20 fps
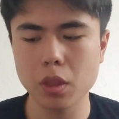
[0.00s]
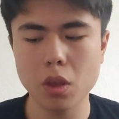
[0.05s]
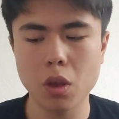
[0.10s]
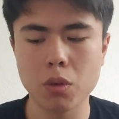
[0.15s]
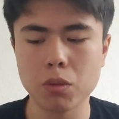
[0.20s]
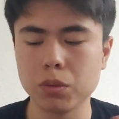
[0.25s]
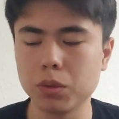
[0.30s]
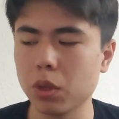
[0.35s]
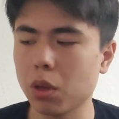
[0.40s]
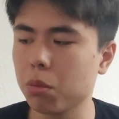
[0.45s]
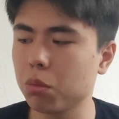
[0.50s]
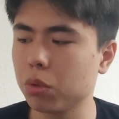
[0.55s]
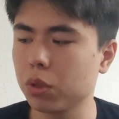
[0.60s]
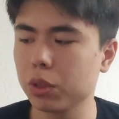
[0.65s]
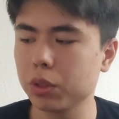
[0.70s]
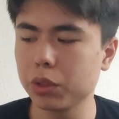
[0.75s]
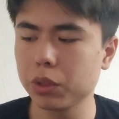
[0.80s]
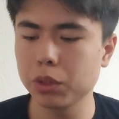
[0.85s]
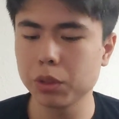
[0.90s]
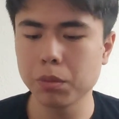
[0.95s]
of
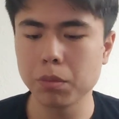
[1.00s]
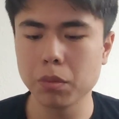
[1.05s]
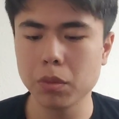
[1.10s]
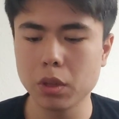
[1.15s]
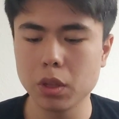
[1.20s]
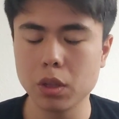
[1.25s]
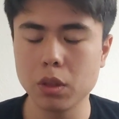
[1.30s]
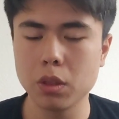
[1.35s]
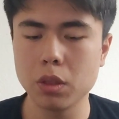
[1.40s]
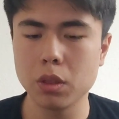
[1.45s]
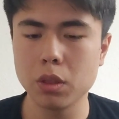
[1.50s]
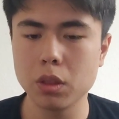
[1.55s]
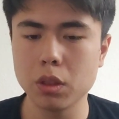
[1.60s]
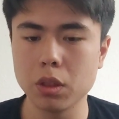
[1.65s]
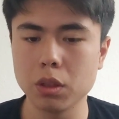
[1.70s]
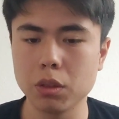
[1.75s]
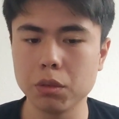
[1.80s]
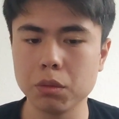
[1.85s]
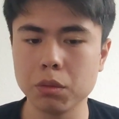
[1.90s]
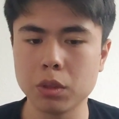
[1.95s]
numbers, and
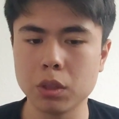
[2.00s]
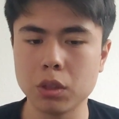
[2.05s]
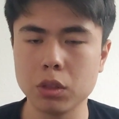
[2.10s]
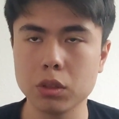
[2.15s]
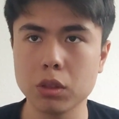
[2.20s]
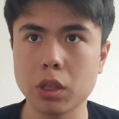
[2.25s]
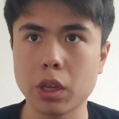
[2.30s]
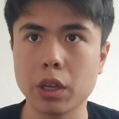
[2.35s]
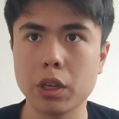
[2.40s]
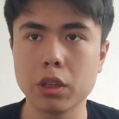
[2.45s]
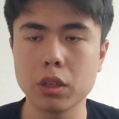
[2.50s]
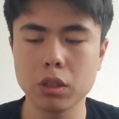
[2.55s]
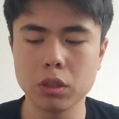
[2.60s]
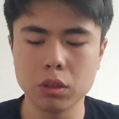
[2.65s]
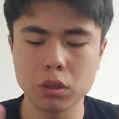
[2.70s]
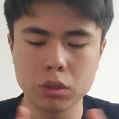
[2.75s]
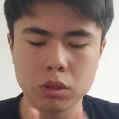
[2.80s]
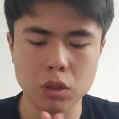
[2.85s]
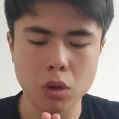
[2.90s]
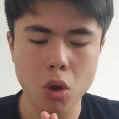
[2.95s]
they're like
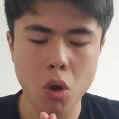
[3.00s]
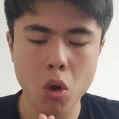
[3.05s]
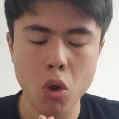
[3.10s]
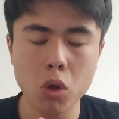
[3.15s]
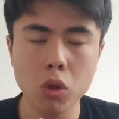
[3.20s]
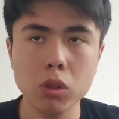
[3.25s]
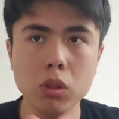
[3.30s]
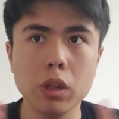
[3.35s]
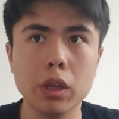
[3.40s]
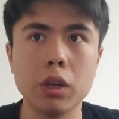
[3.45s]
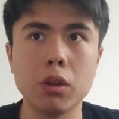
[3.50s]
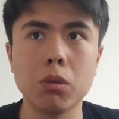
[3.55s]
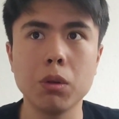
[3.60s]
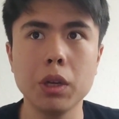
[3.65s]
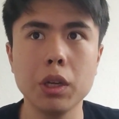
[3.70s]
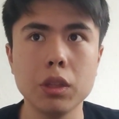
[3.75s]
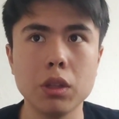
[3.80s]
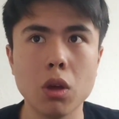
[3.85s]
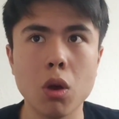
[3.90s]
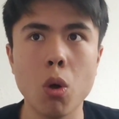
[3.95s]
the whole
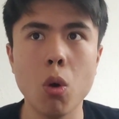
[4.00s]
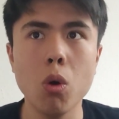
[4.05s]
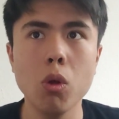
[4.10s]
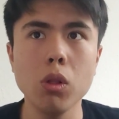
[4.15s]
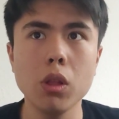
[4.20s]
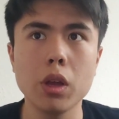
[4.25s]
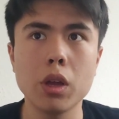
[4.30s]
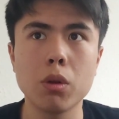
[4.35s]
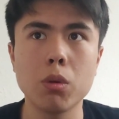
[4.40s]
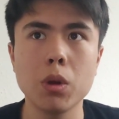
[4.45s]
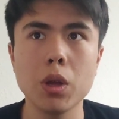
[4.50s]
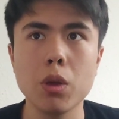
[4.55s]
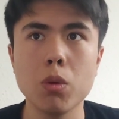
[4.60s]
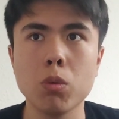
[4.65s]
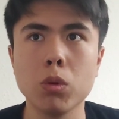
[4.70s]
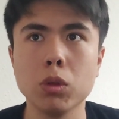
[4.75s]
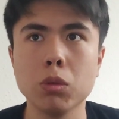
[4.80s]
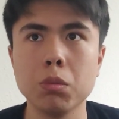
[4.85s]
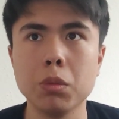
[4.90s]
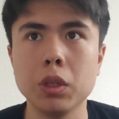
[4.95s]
array
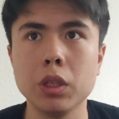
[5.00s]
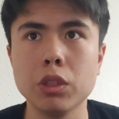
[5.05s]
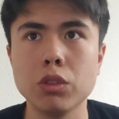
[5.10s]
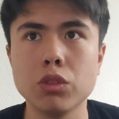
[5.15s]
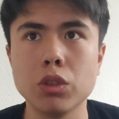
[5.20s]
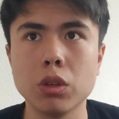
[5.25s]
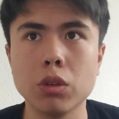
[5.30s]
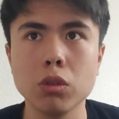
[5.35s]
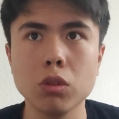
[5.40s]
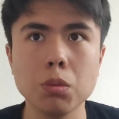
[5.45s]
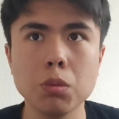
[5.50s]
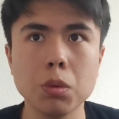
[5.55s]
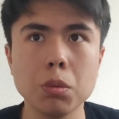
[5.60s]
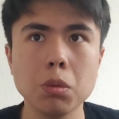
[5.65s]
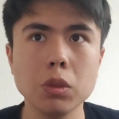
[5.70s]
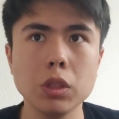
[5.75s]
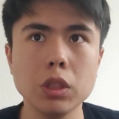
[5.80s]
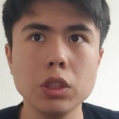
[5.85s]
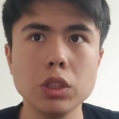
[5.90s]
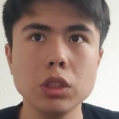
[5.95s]
will be general
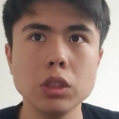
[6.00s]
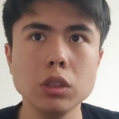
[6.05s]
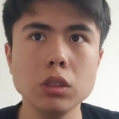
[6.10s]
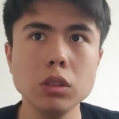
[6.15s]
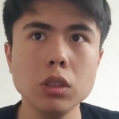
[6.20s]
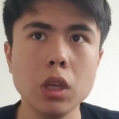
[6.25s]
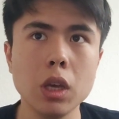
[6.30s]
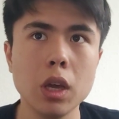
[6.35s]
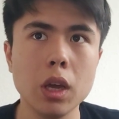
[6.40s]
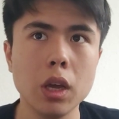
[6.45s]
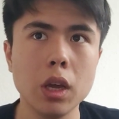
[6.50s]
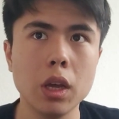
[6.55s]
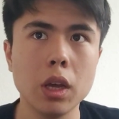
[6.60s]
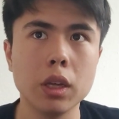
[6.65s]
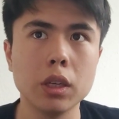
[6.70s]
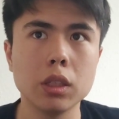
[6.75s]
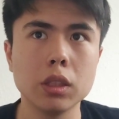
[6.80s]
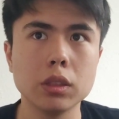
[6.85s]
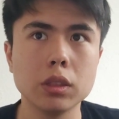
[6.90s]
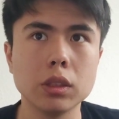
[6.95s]
population,
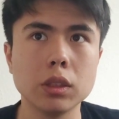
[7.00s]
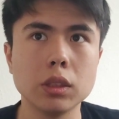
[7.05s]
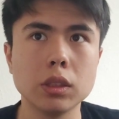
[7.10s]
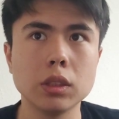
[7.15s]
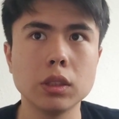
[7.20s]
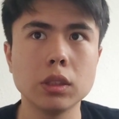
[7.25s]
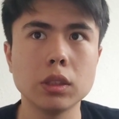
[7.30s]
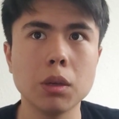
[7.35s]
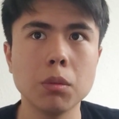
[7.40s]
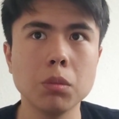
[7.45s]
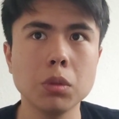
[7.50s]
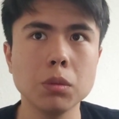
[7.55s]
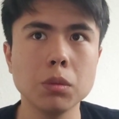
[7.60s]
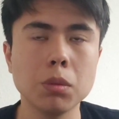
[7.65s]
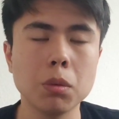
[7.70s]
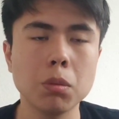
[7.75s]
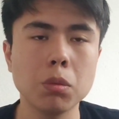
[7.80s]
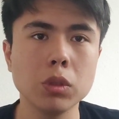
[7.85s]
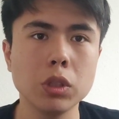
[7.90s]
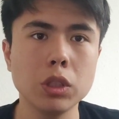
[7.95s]
and a sample
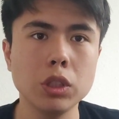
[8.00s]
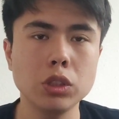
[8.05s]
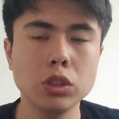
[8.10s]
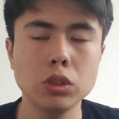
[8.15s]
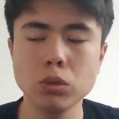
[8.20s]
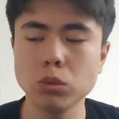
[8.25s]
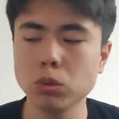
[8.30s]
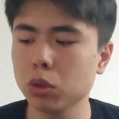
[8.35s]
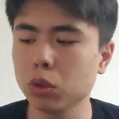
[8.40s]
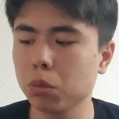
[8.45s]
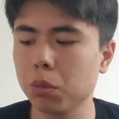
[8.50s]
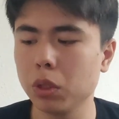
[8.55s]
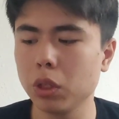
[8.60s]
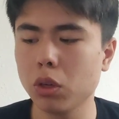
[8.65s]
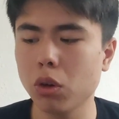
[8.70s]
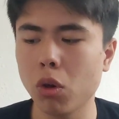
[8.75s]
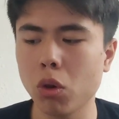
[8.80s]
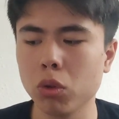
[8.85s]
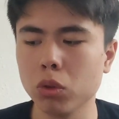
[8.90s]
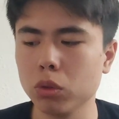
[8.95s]
population will be
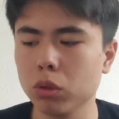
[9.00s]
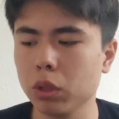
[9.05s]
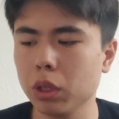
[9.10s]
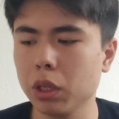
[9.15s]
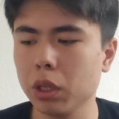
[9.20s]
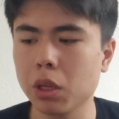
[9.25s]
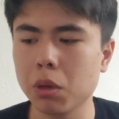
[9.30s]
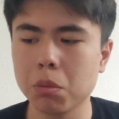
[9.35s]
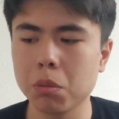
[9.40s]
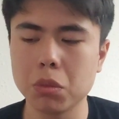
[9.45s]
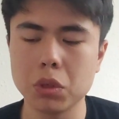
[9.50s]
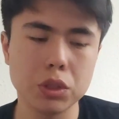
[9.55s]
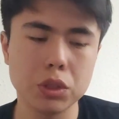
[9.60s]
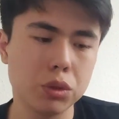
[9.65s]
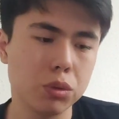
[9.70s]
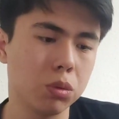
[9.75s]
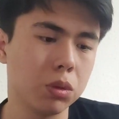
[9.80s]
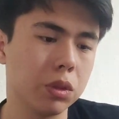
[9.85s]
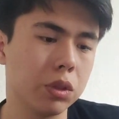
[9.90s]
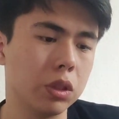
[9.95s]
only
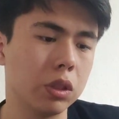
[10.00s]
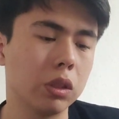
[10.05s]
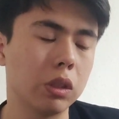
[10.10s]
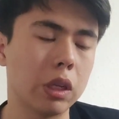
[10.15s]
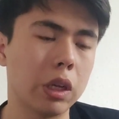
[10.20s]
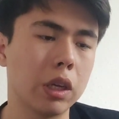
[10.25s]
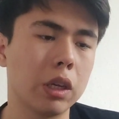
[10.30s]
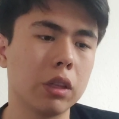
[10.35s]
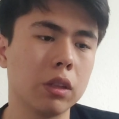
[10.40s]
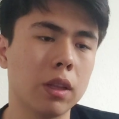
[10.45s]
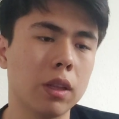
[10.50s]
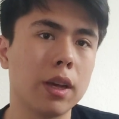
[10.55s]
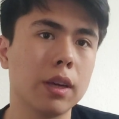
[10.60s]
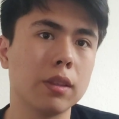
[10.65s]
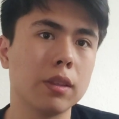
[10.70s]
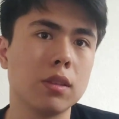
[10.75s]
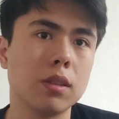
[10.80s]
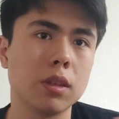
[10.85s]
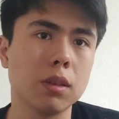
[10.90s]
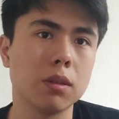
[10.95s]
numbers with the like
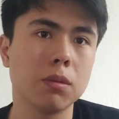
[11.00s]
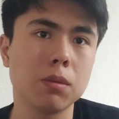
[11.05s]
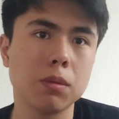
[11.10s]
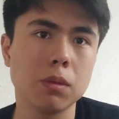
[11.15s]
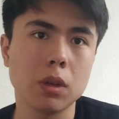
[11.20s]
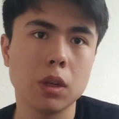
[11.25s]
negative,